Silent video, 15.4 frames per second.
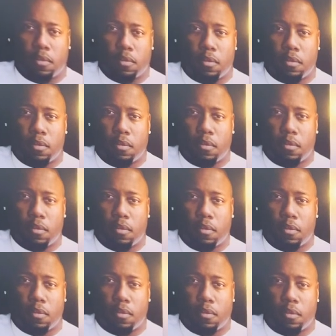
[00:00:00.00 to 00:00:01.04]

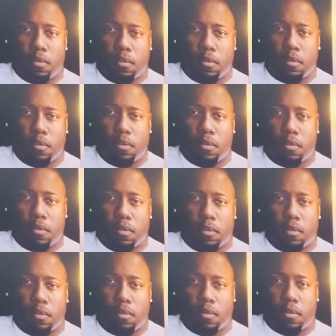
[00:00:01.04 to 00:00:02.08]

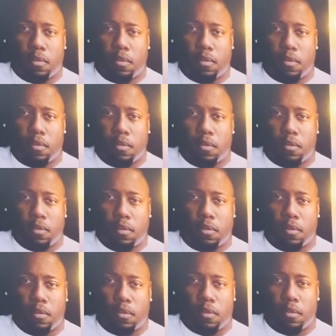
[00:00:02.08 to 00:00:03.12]

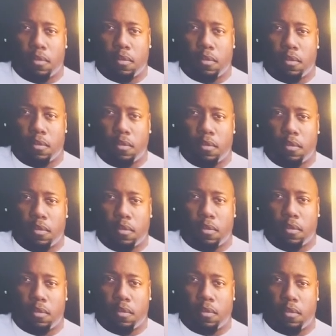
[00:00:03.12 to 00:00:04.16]

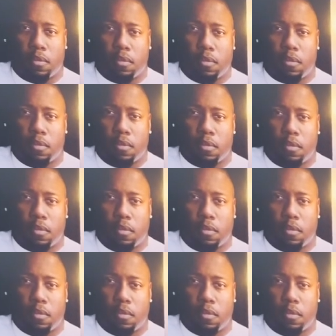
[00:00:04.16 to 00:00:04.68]
The person shown says nothing.